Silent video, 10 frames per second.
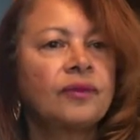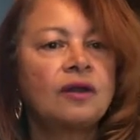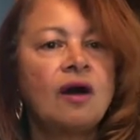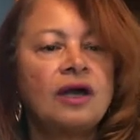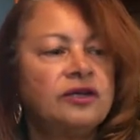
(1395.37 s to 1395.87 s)

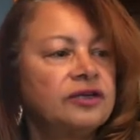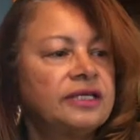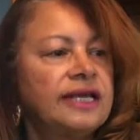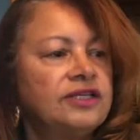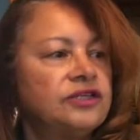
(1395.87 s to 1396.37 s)
caught your
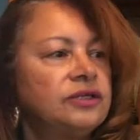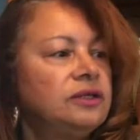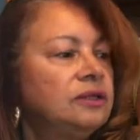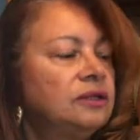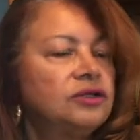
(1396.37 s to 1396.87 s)

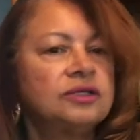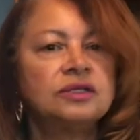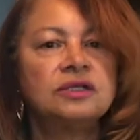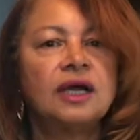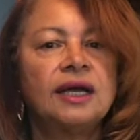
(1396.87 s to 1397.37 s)
attention, just